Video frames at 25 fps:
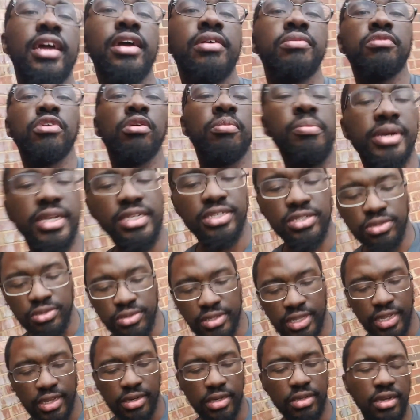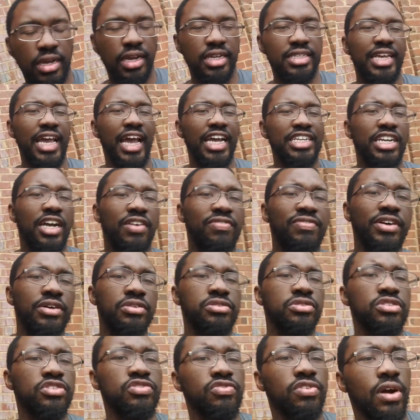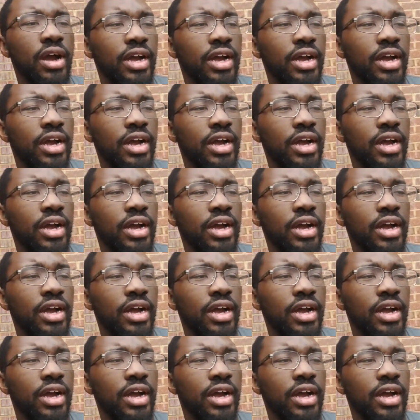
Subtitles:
will be to then attach our filters for our